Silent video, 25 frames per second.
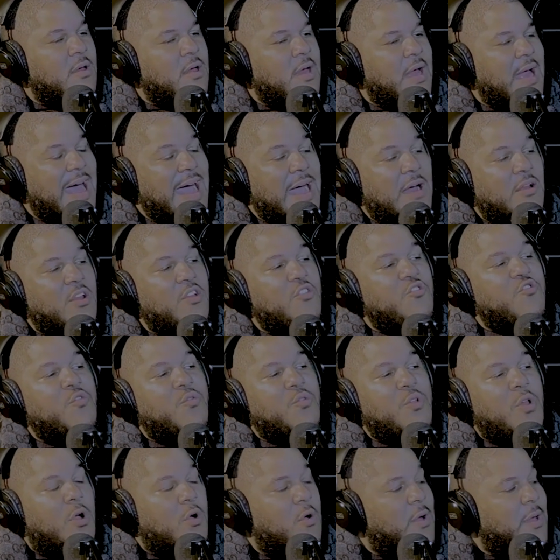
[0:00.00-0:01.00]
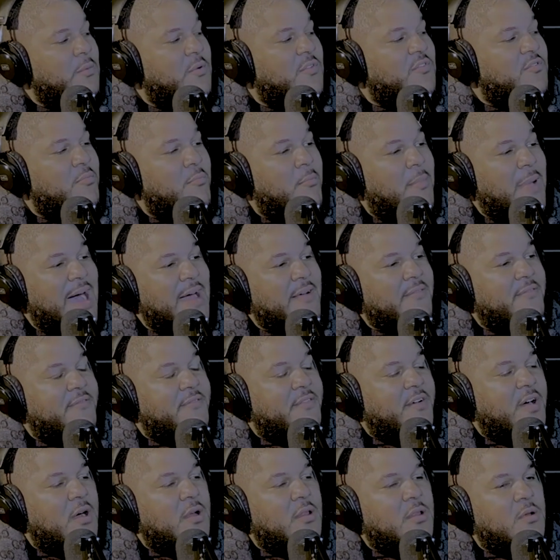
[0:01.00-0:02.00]
How did you know it was my
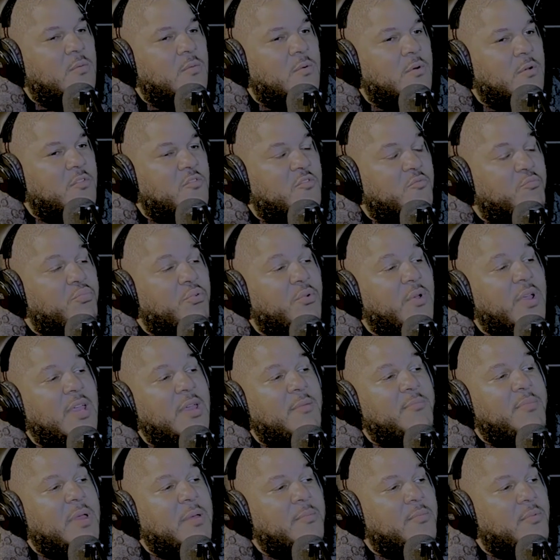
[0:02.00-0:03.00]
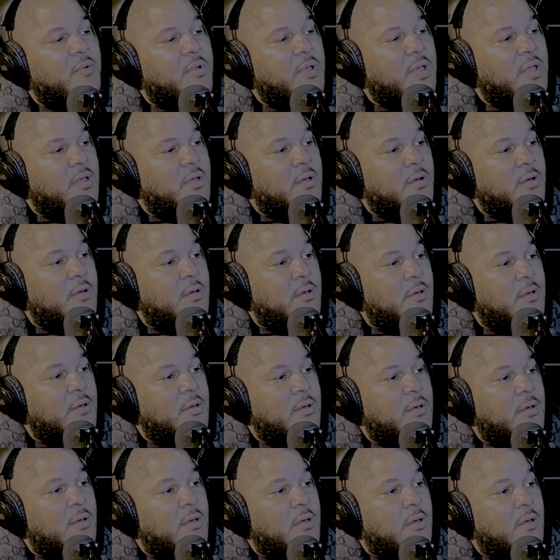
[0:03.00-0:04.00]
followers bringing people here?
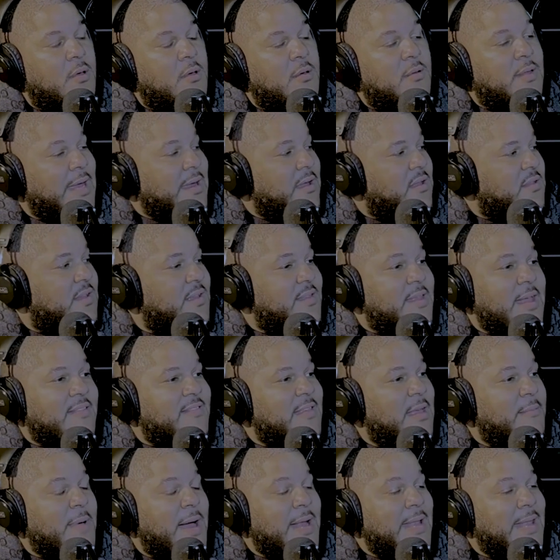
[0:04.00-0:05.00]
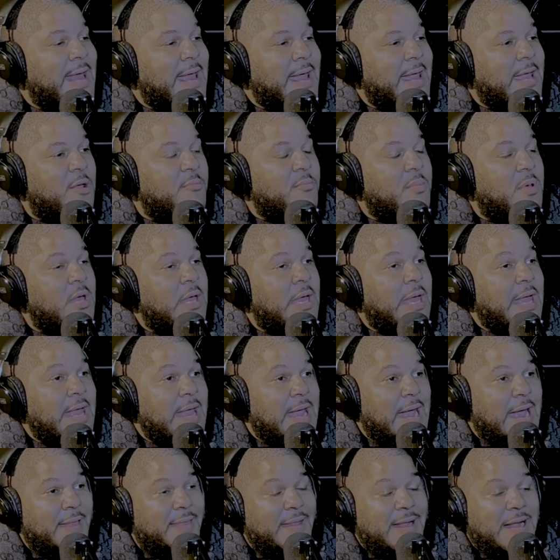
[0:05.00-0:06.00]
Like, did they say my name?"
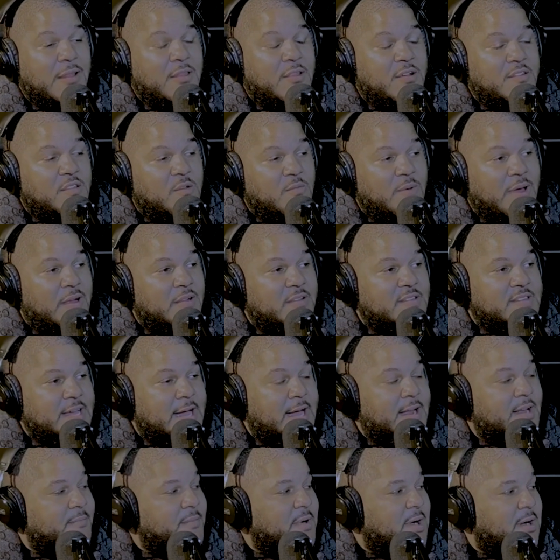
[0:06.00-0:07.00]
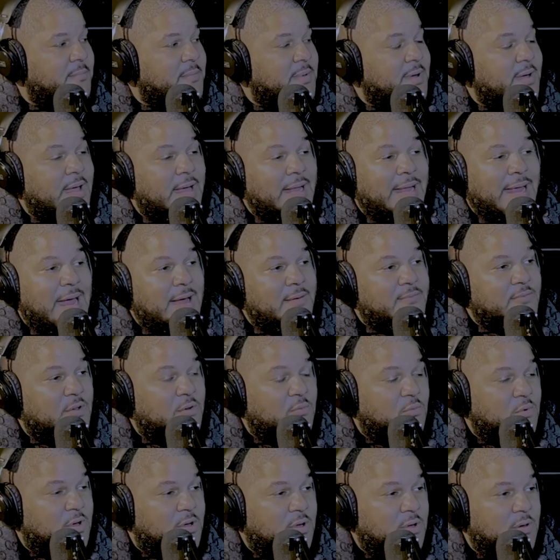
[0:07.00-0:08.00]
And then I looked around China Mama, and
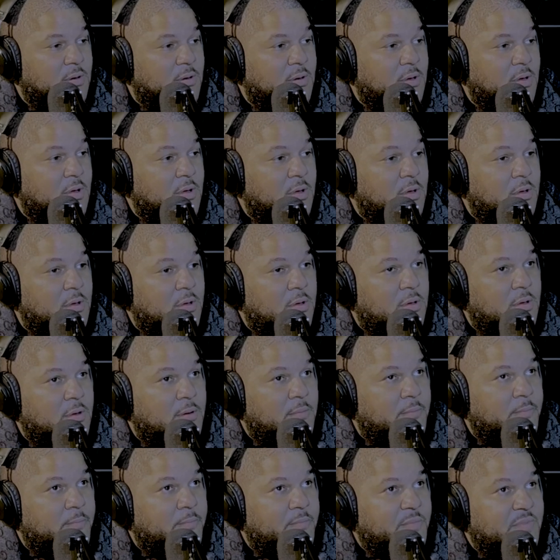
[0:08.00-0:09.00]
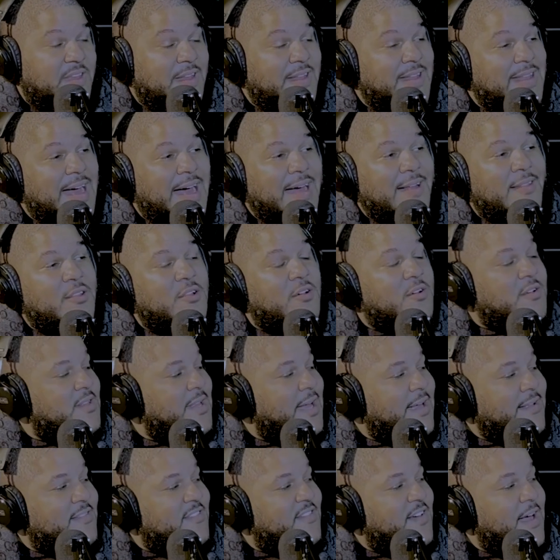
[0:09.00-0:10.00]
everyone did not look
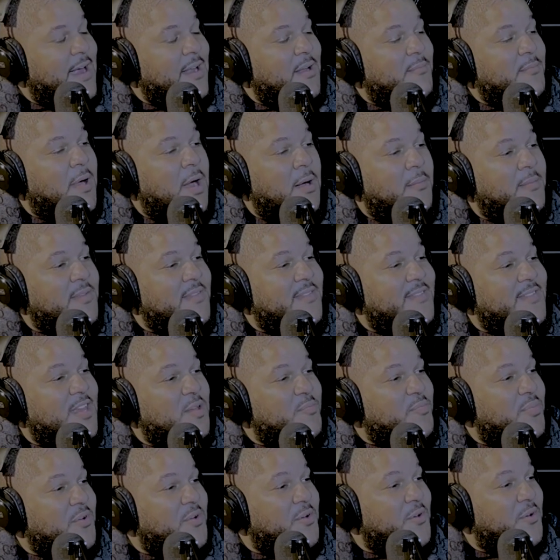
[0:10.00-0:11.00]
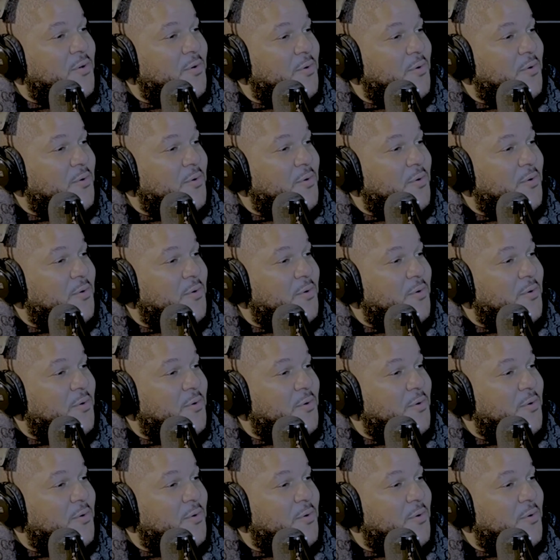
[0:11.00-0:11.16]
like China Mama's typical